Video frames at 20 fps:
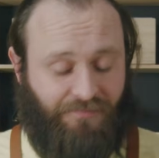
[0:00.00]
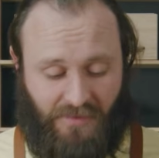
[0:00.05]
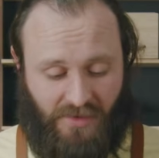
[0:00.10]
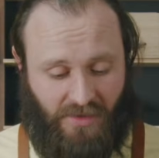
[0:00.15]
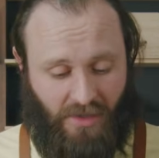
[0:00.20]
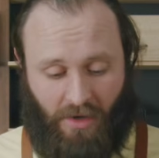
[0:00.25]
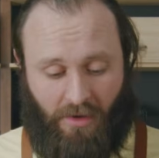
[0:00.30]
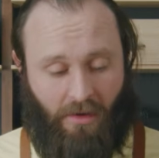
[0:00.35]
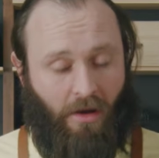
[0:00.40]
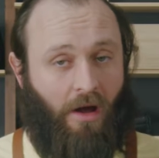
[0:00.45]

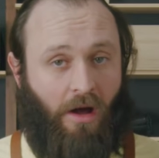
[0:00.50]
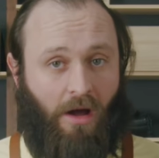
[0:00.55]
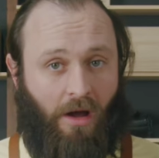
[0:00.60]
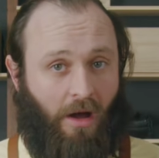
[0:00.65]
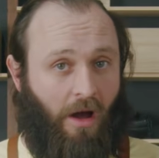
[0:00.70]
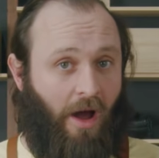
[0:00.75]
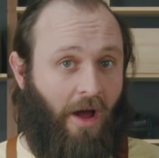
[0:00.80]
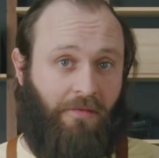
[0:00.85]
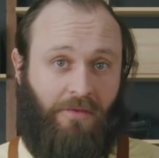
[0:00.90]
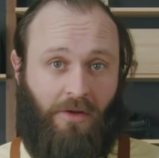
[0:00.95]
So
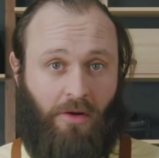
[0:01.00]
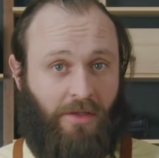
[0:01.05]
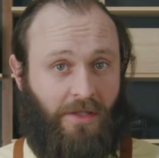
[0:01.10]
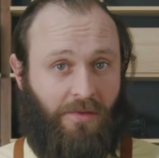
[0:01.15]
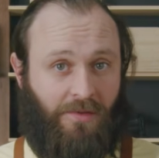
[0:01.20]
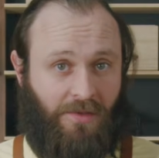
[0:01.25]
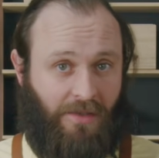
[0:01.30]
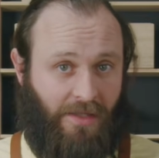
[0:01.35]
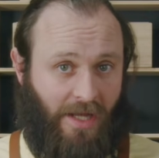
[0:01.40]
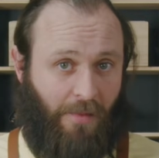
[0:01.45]
I have no idea
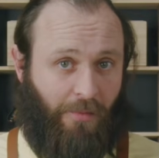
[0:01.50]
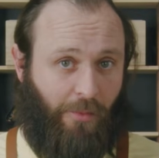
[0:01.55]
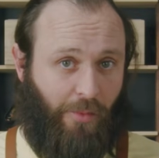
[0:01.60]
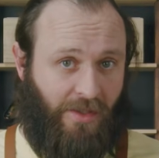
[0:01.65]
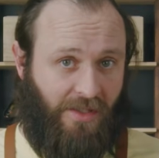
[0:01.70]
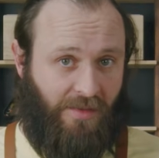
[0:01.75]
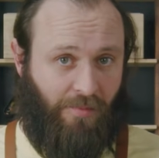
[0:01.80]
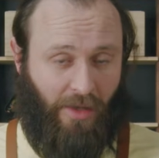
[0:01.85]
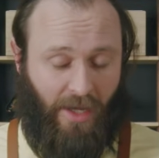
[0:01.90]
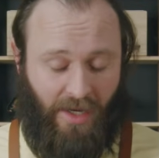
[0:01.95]
what's going to happen with
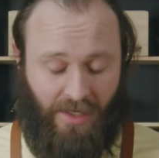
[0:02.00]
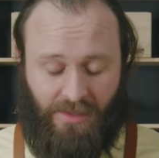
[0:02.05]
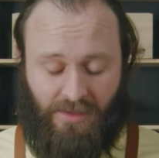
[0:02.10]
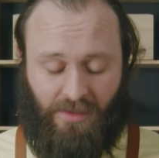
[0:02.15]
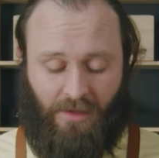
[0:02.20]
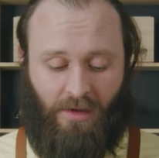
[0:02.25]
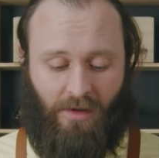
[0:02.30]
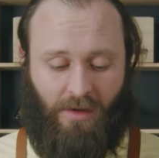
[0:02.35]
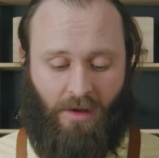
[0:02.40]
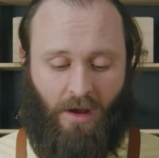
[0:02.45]
this plane,
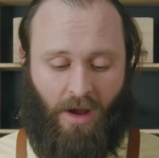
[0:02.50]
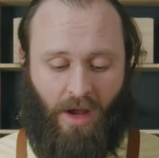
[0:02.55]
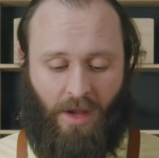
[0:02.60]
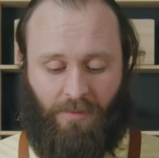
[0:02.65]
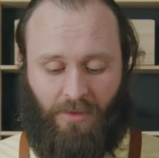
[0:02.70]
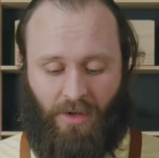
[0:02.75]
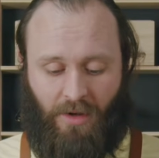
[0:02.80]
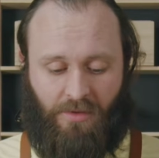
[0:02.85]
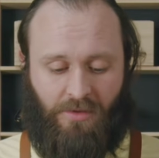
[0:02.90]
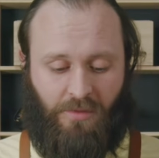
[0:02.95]
so
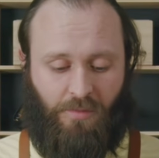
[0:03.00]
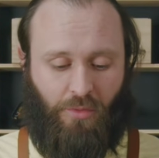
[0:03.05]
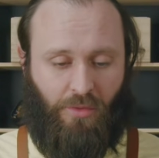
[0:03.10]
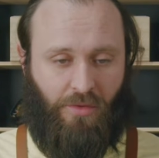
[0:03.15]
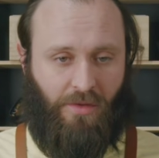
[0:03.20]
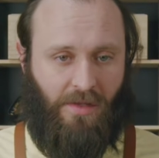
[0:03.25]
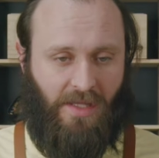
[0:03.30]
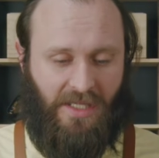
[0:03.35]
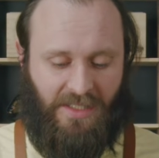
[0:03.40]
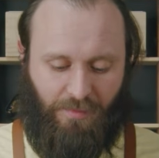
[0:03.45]
I'm going to
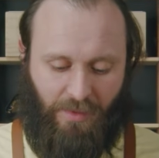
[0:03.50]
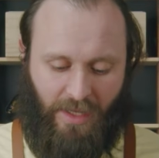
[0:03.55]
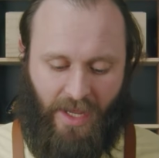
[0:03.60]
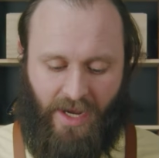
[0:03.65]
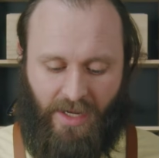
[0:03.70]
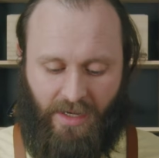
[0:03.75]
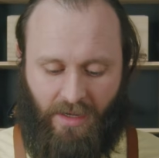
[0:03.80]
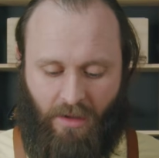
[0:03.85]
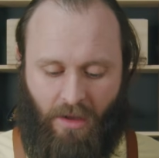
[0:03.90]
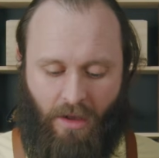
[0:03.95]
put this
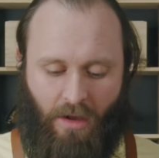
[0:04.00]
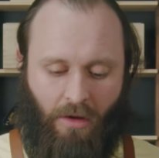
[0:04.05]
blade